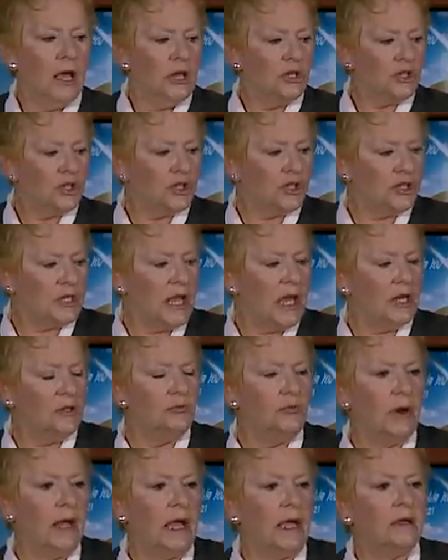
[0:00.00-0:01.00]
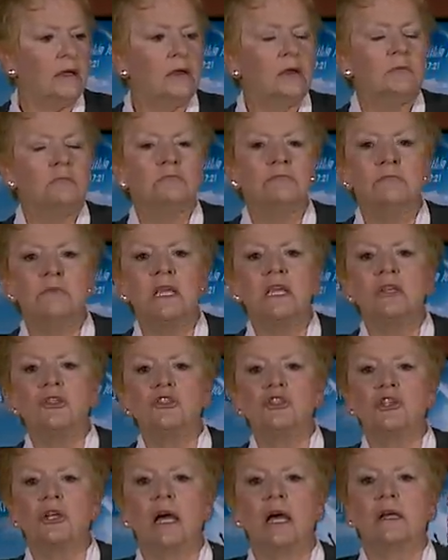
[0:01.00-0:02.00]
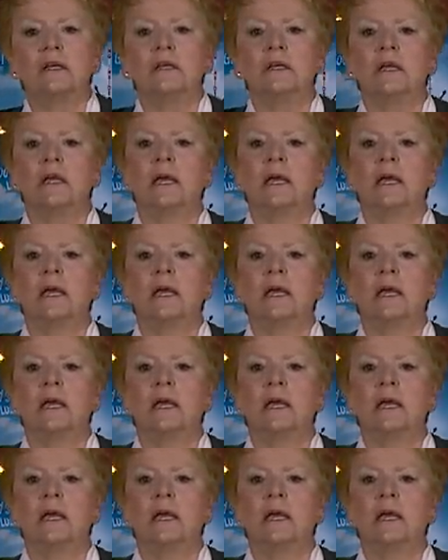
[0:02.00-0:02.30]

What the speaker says: Shadrach, Meshach,